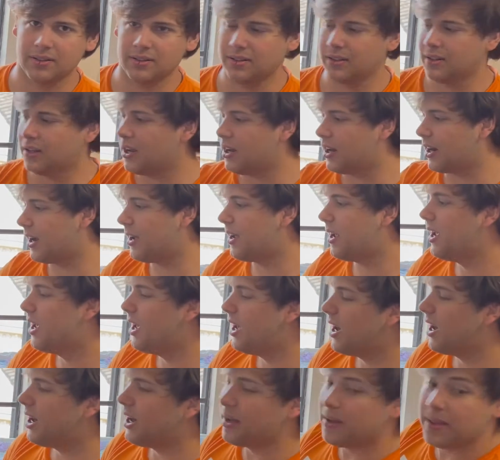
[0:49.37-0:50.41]
Okay,
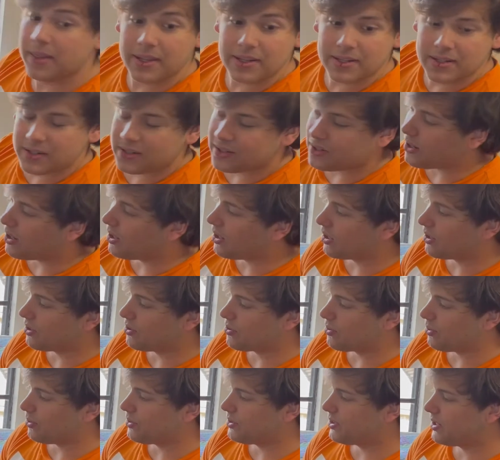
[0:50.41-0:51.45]
this is our
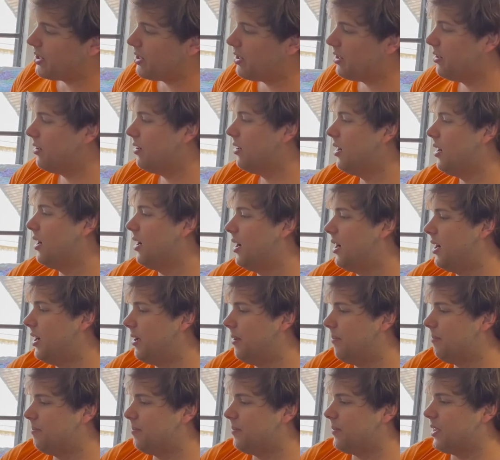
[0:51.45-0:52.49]
control center.
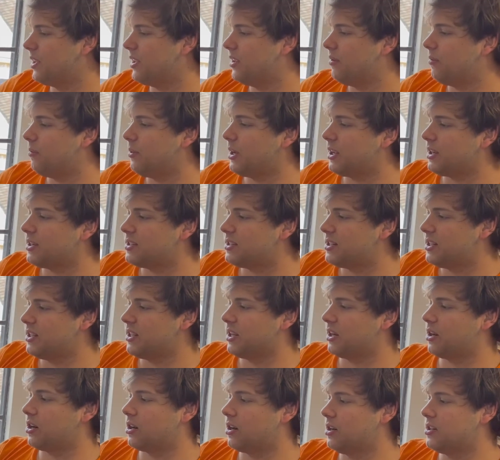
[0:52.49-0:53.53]
We can see the
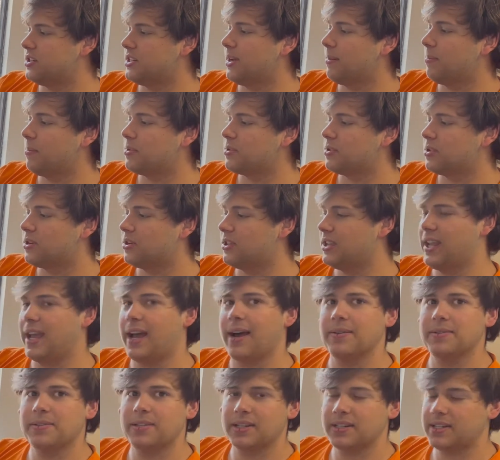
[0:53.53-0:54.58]
current temperature, the
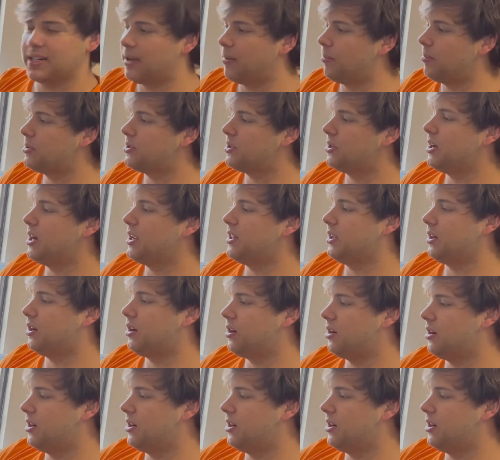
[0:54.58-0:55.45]
outside temperature, and the current